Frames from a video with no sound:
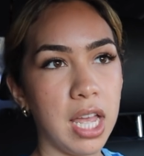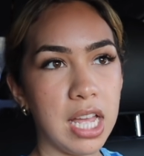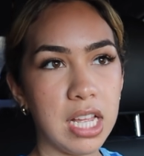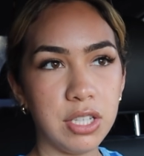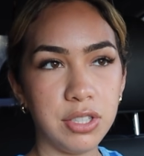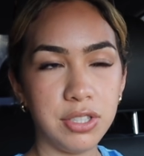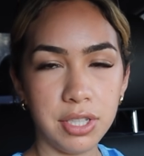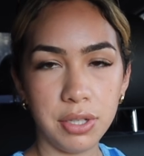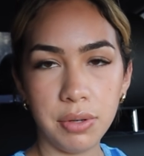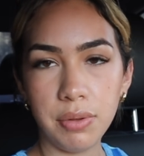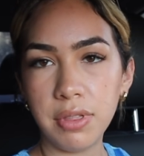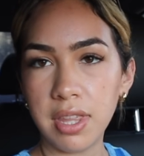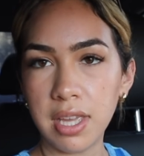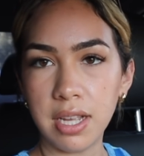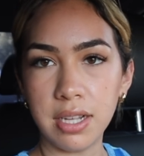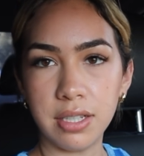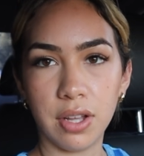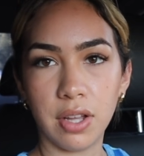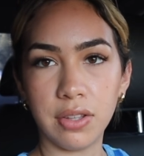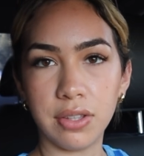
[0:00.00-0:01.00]
and do
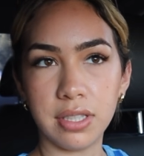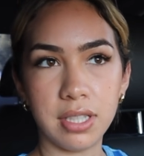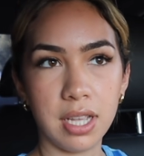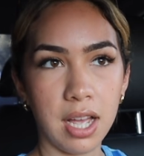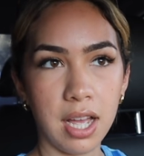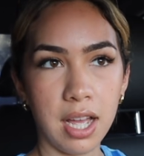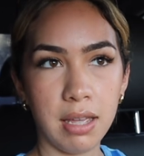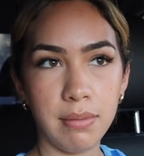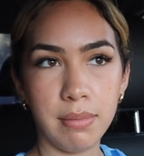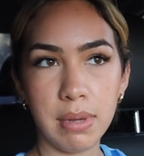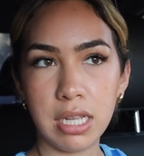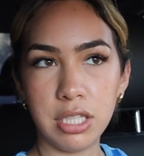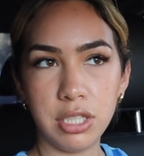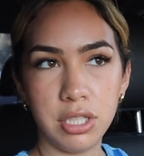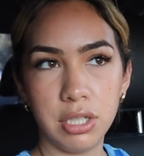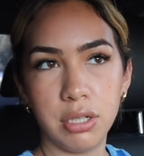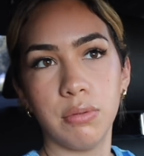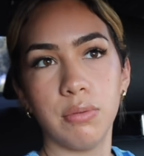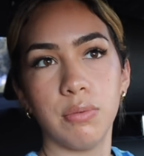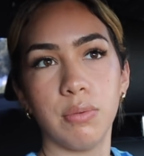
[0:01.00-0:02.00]
things all the time and
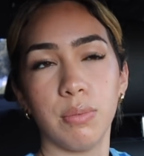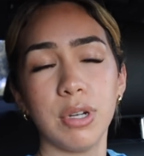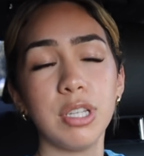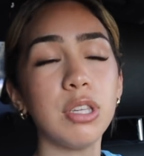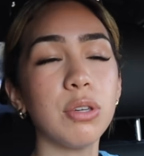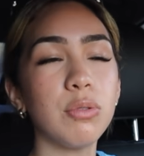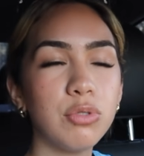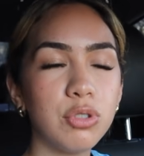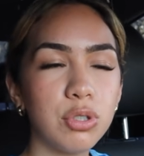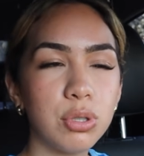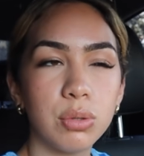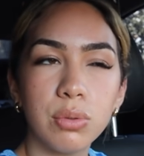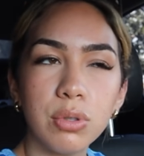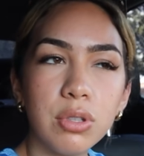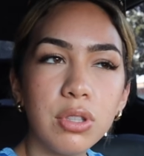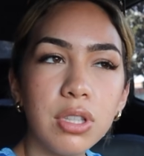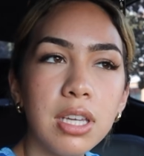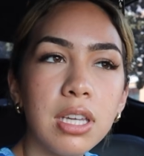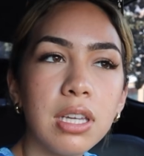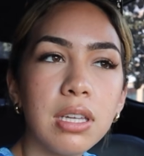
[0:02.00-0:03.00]
do what you
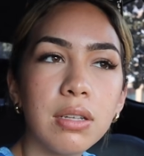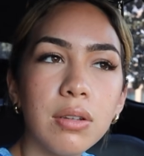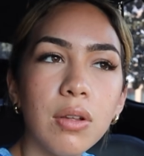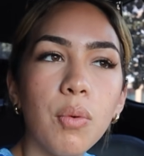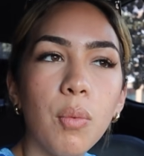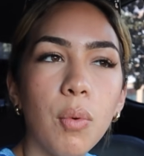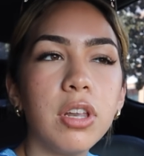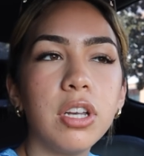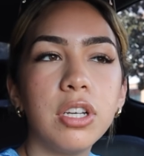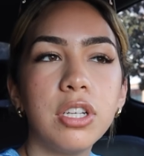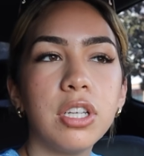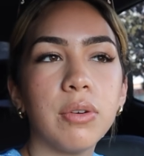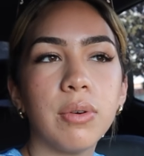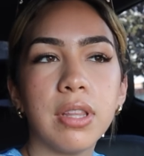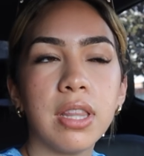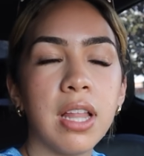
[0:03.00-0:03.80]
truly want to do?